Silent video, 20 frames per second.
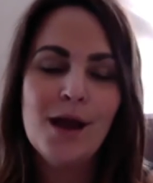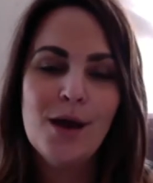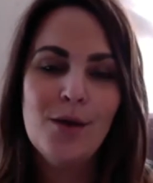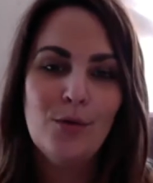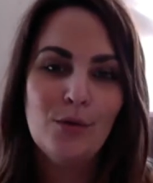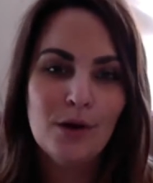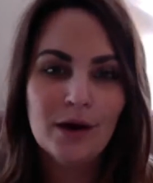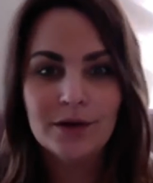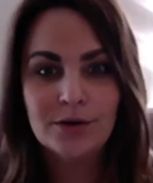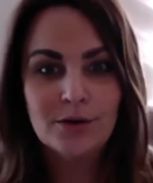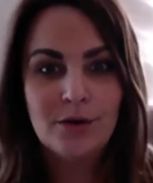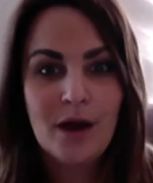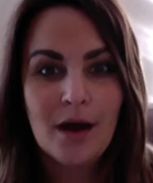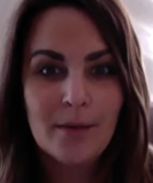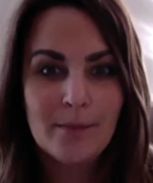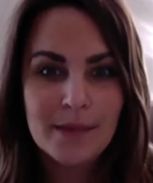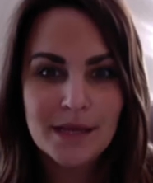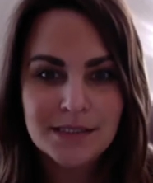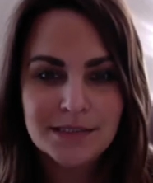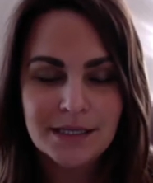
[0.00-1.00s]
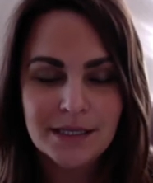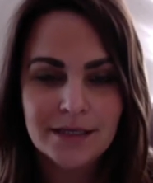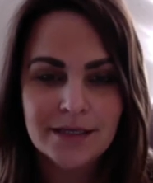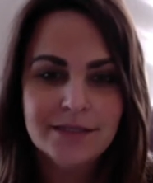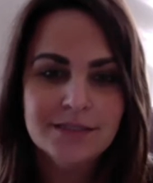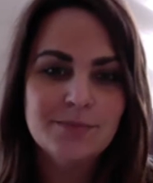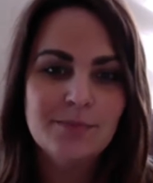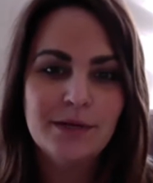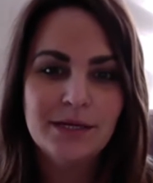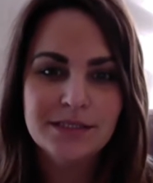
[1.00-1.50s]
well, I don't know how amazing it
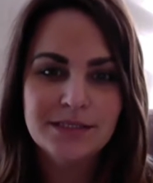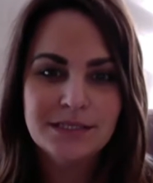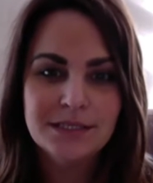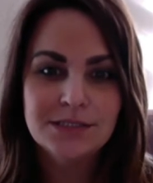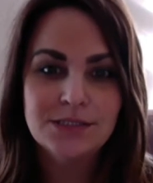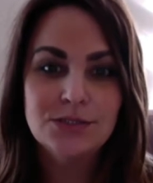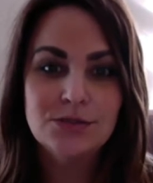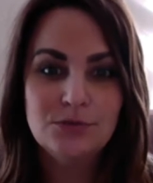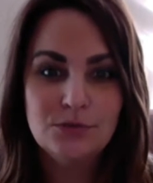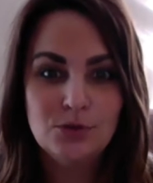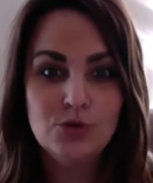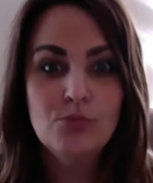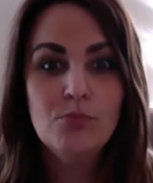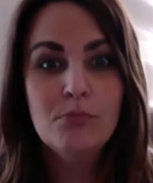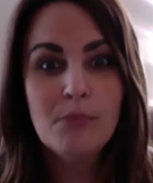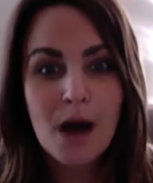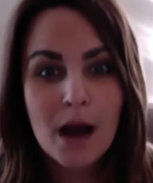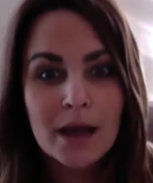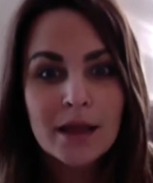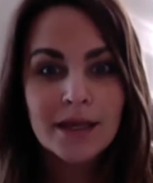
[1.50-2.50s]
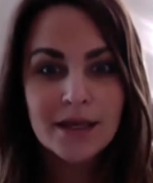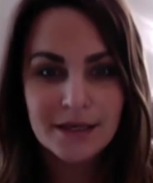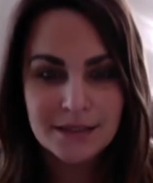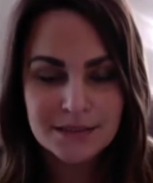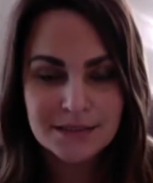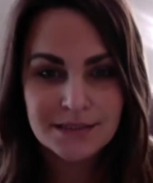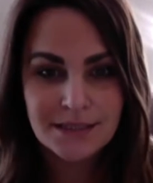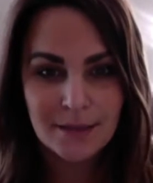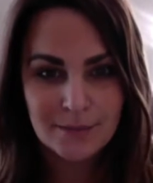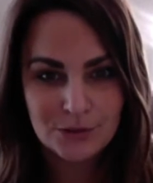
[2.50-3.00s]
is, but it's this humongous
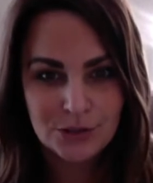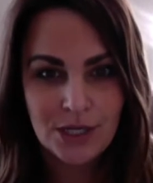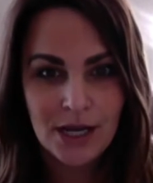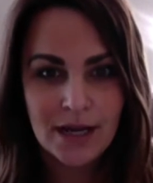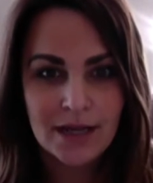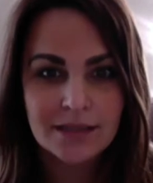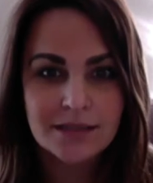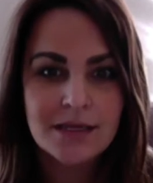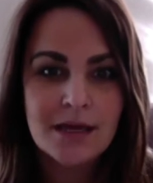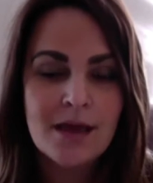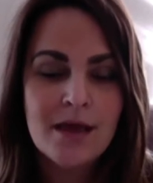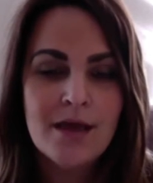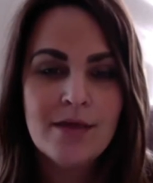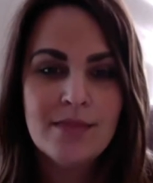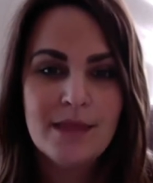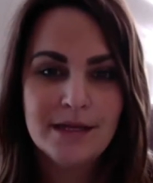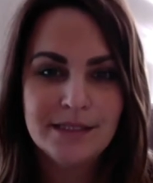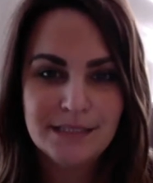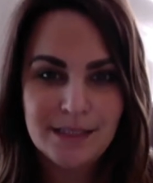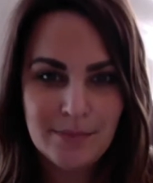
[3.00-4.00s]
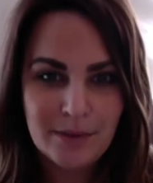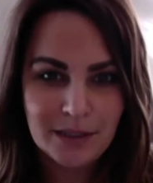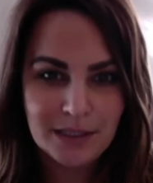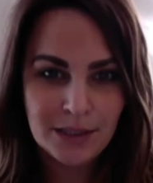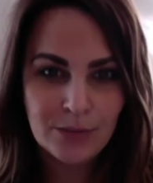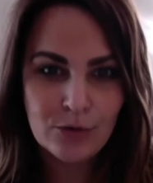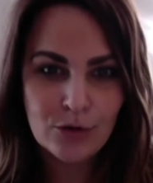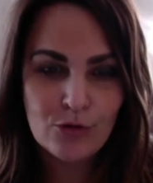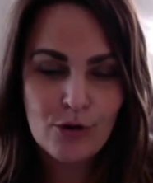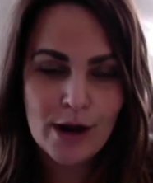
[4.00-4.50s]
subject that
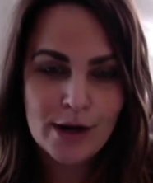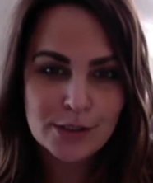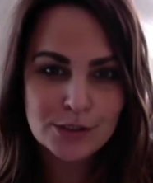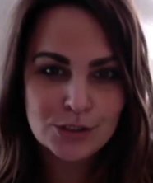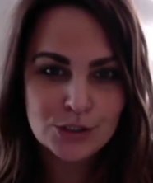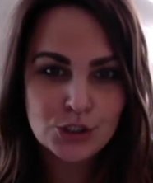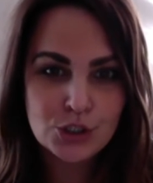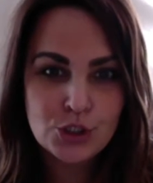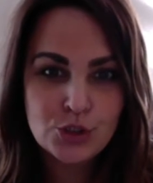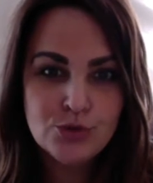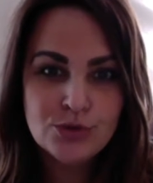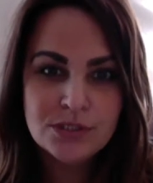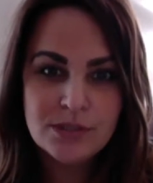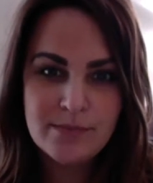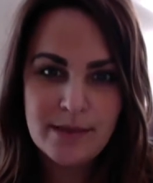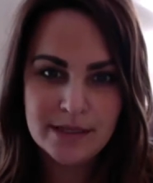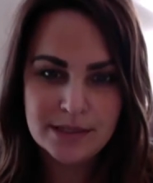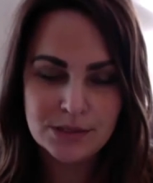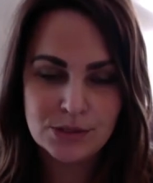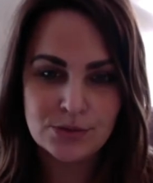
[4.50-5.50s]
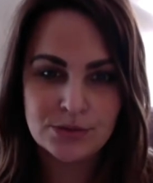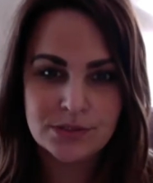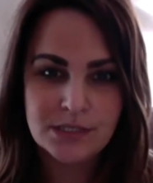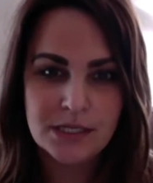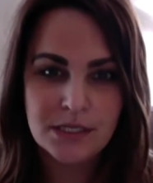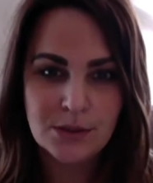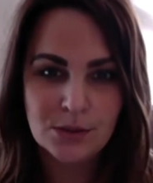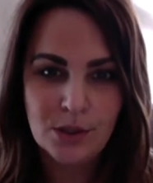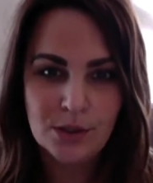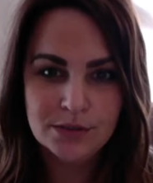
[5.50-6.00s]
typically requires 2 semesters
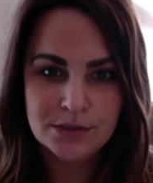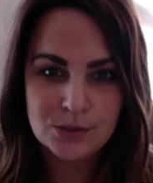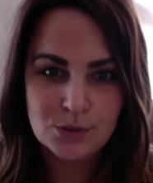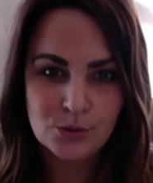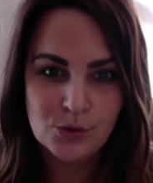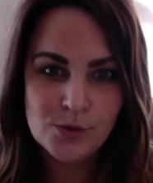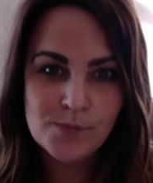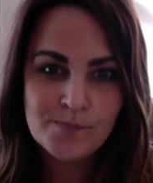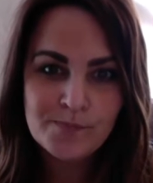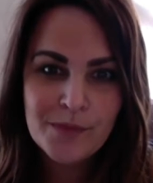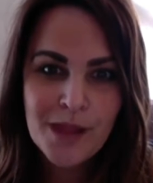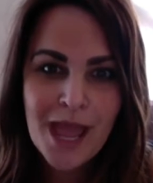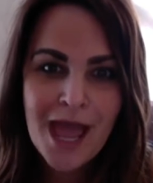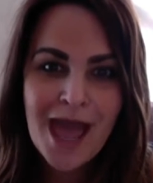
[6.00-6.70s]
in law school.